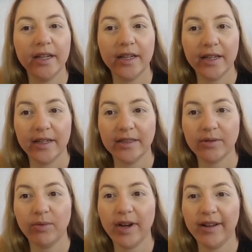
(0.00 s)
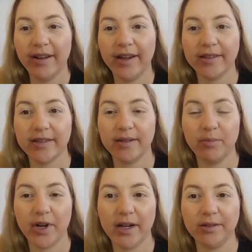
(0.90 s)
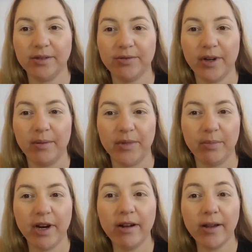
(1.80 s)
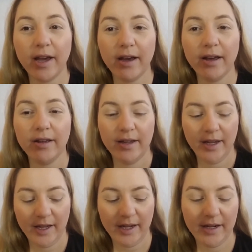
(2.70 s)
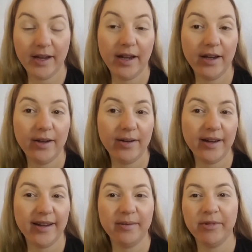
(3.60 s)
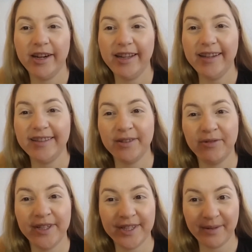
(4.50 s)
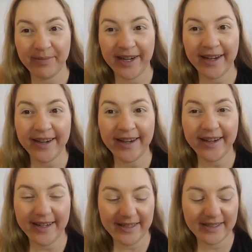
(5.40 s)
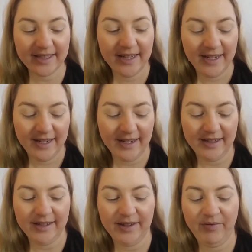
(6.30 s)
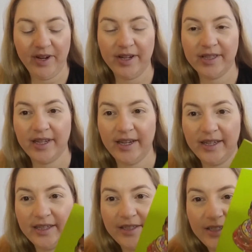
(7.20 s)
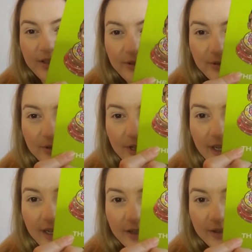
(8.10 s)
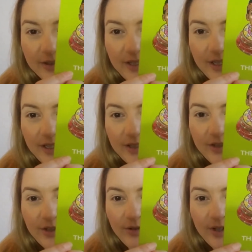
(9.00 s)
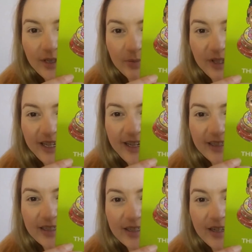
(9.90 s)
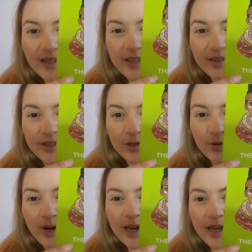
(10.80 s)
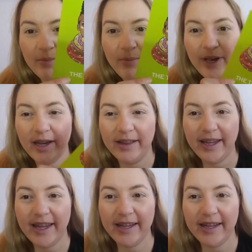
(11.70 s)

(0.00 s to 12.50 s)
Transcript: as well as some brows from the Browgal. And now I am ready to finish up my eyes. I'm very excited to try out the Juvia's Place the Tribe palette